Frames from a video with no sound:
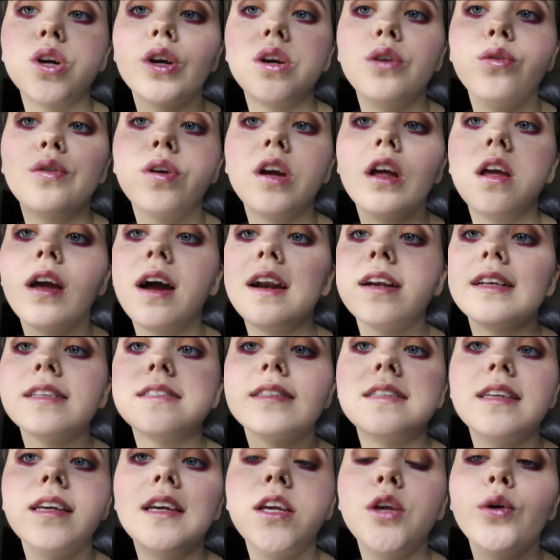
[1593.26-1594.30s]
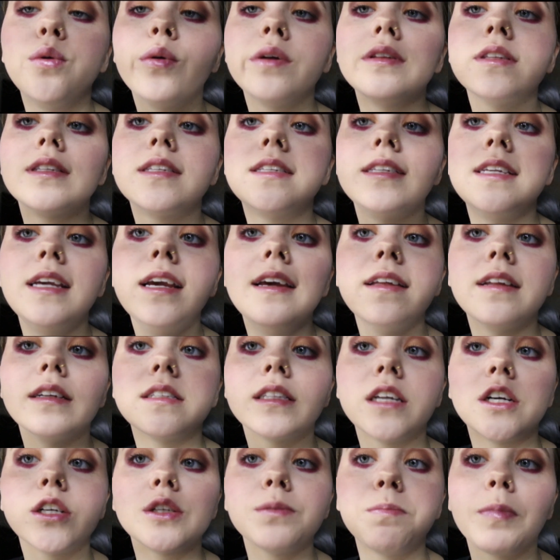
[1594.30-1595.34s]
You can kind of see, you can see
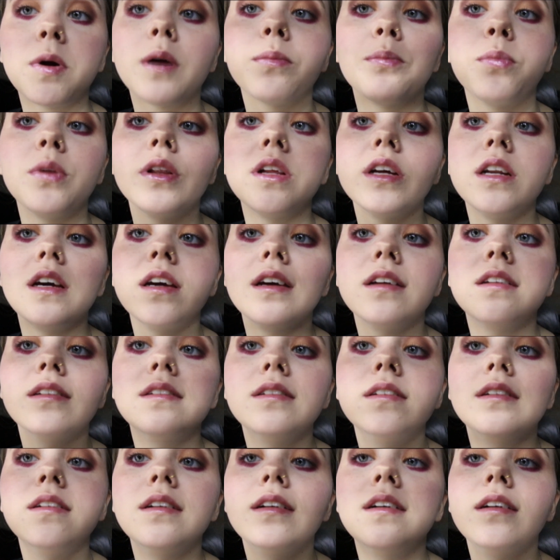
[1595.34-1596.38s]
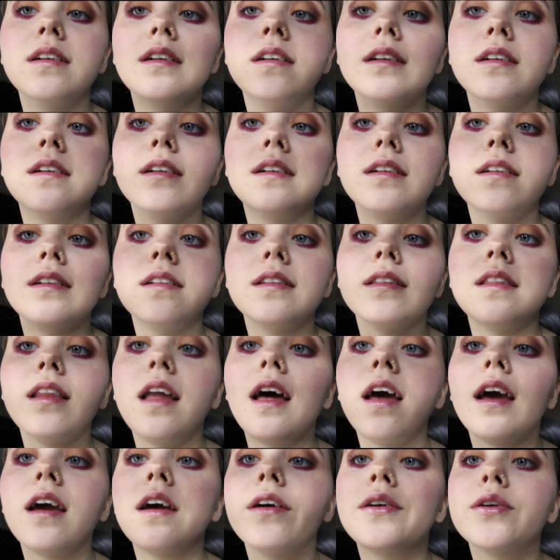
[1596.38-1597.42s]
that there's purple in it.
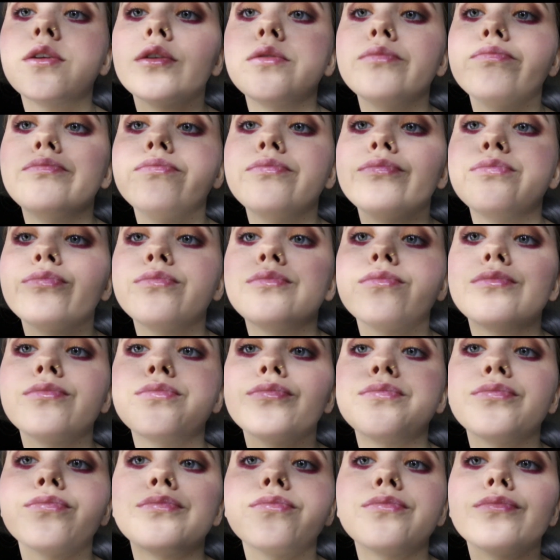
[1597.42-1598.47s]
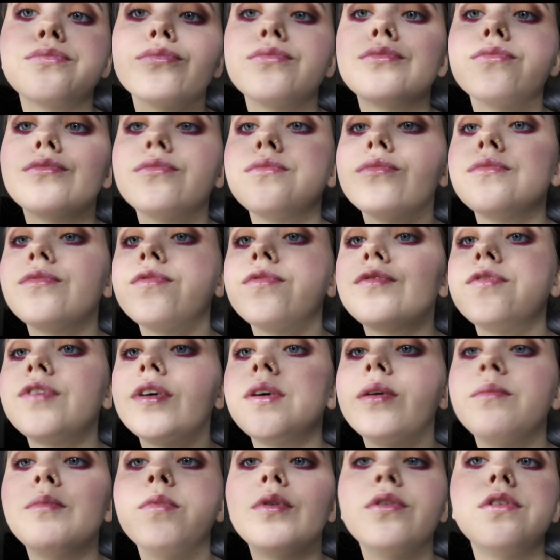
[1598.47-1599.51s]
Like, if
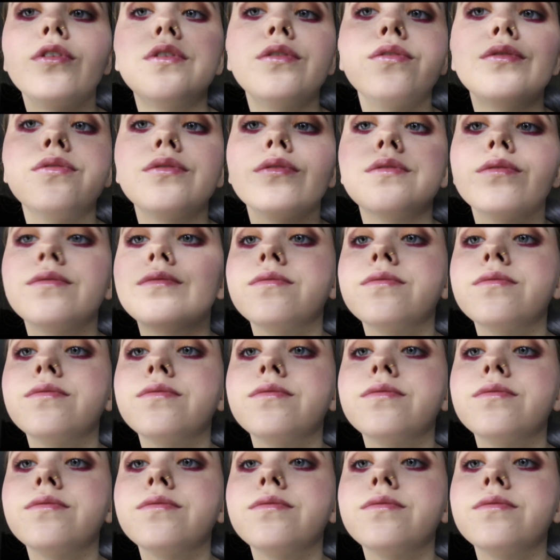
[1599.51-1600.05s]
I move.